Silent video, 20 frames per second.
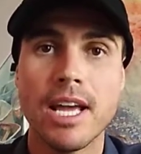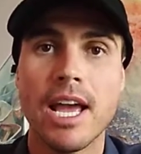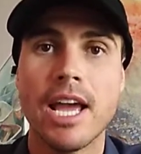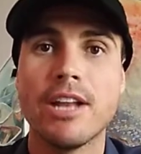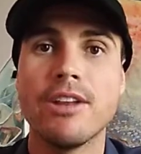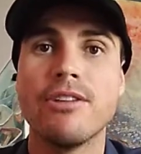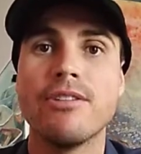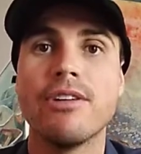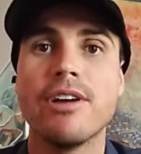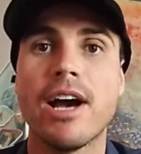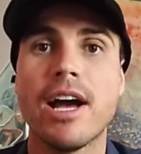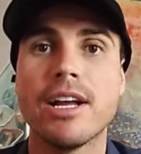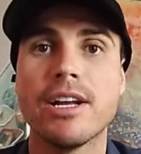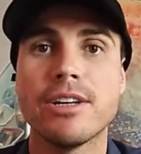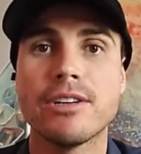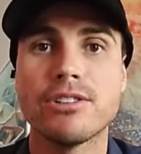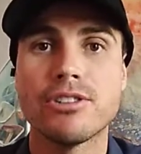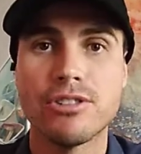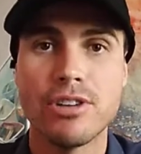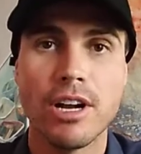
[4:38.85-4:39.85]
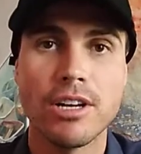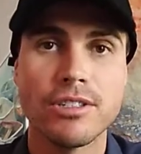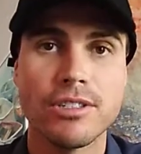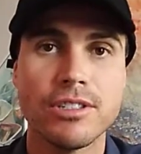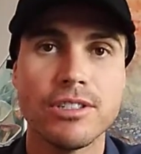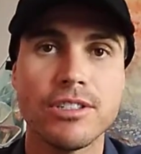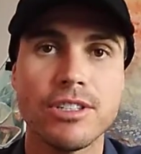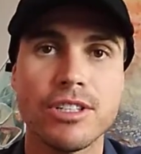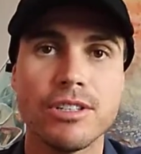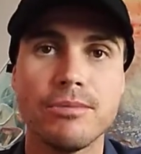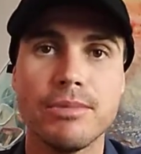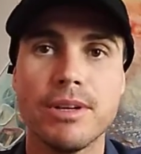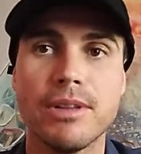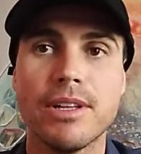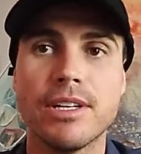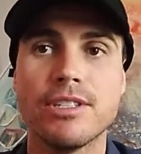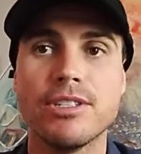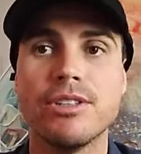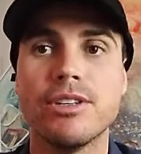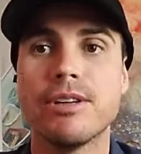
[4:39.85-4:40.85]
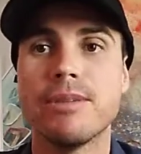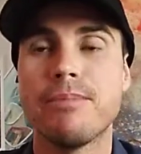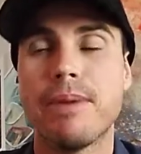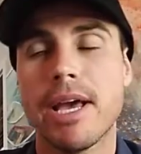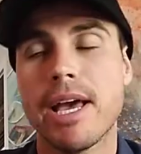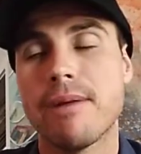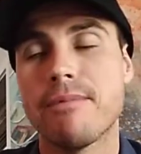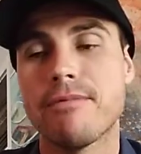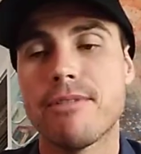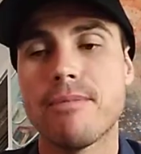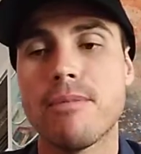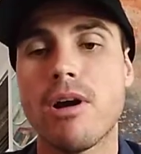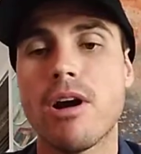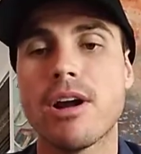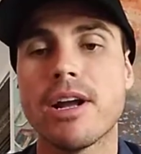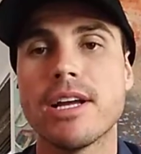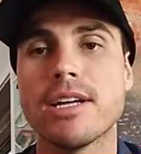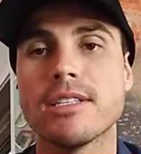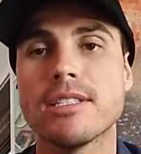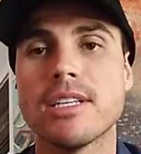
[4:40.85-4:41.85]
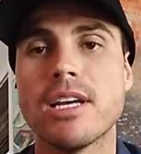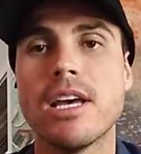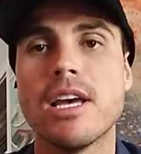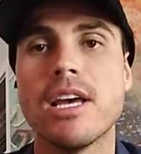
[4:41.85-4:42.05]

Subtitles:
and you got your structures you can build that you can pick up from Argus,